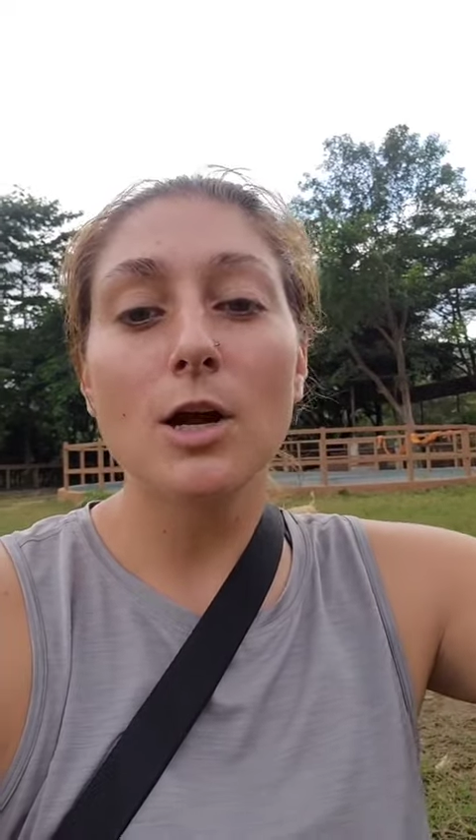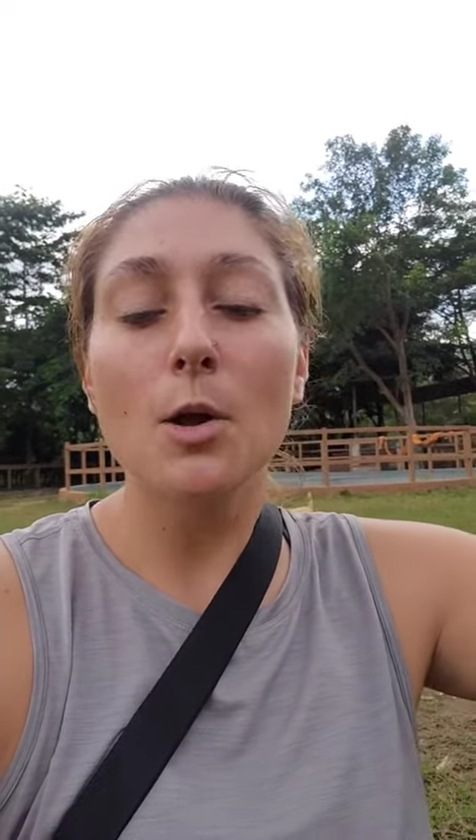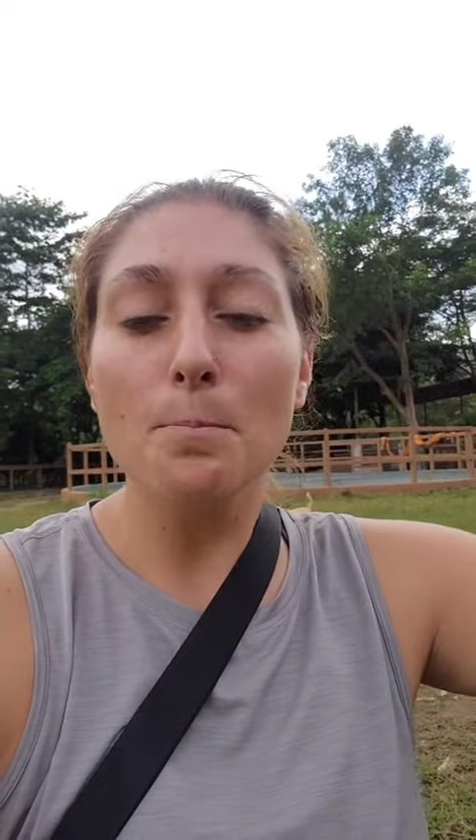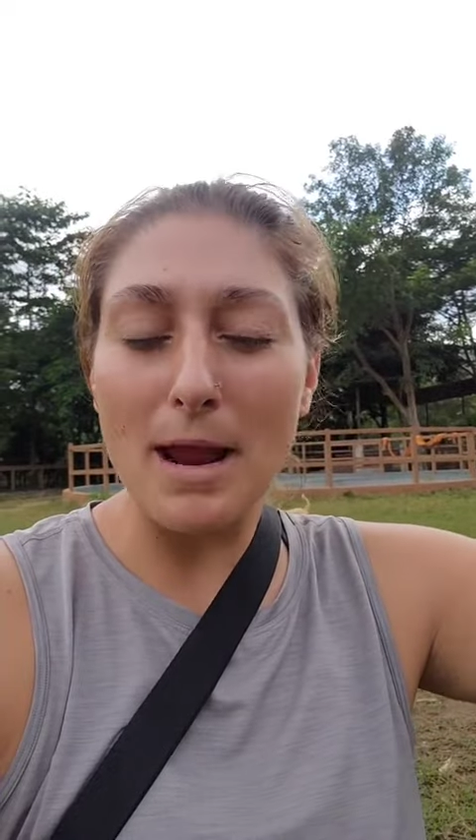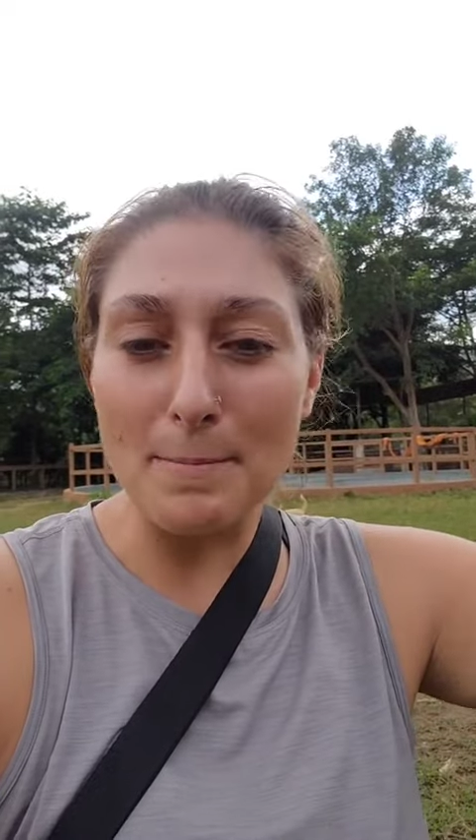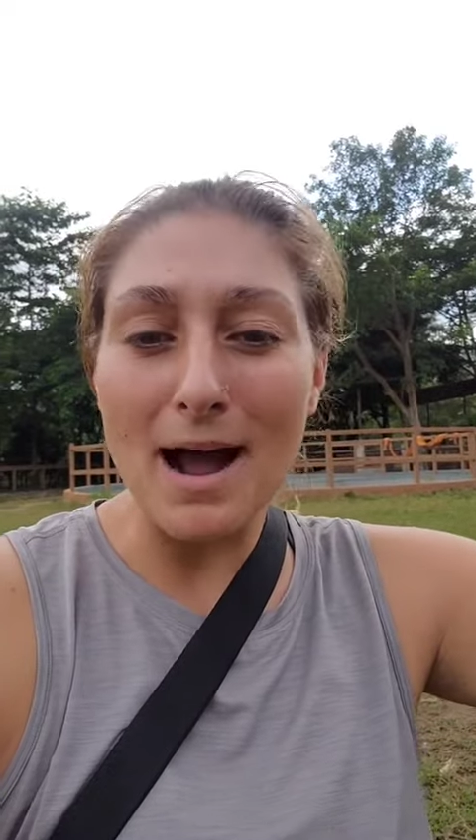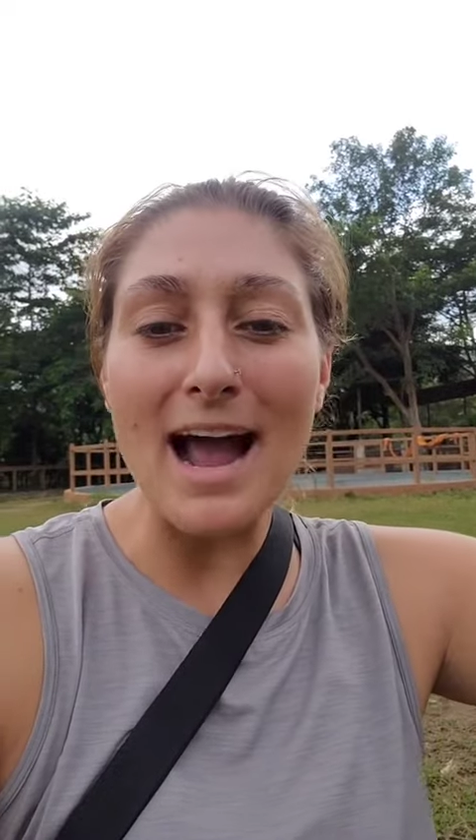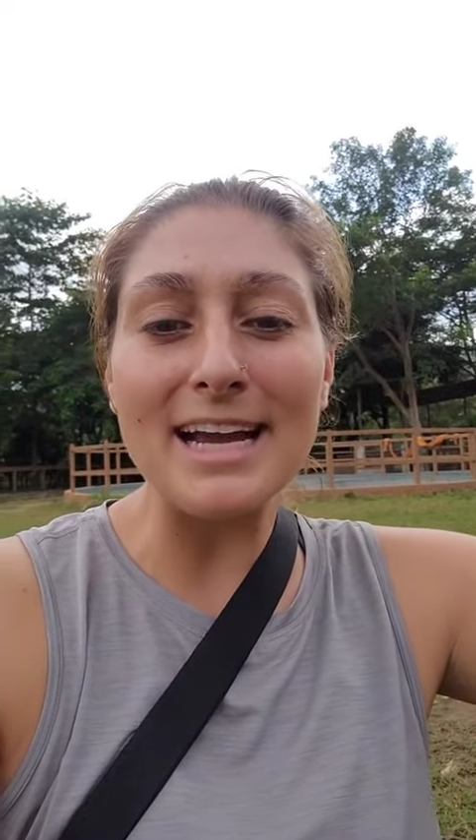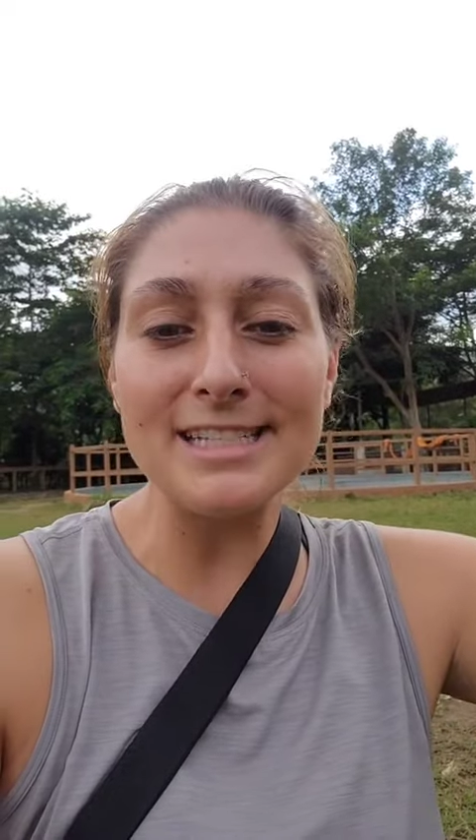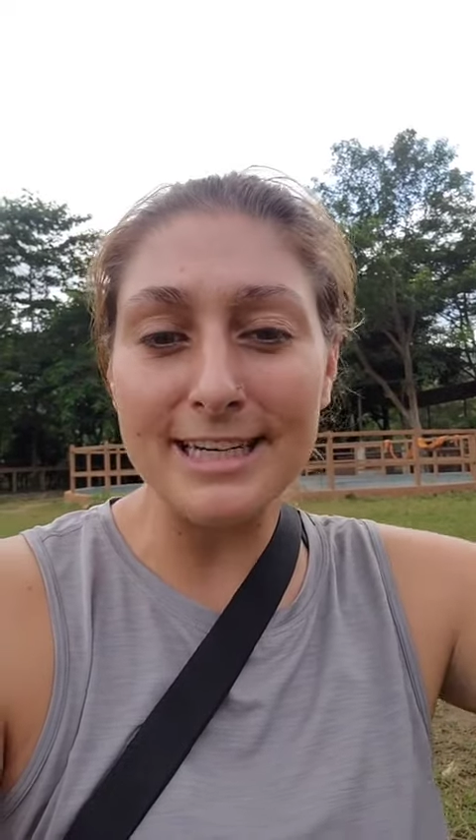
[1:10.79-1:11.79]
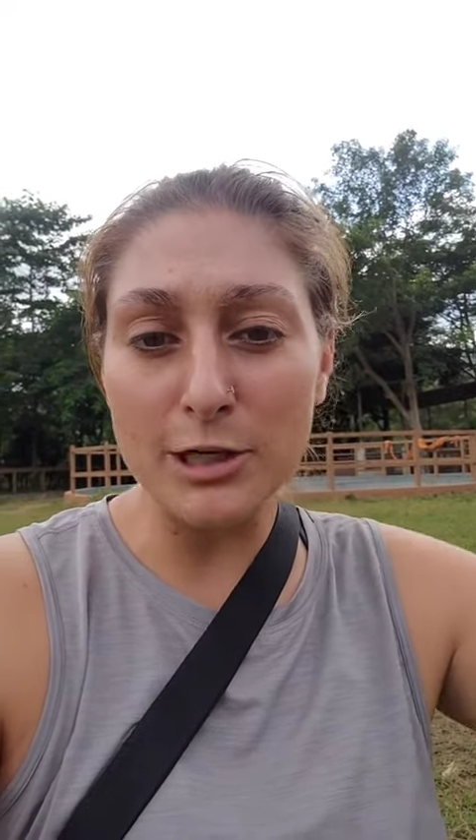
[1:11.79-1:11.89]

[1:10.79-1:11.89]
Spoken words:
Mei Mai, Si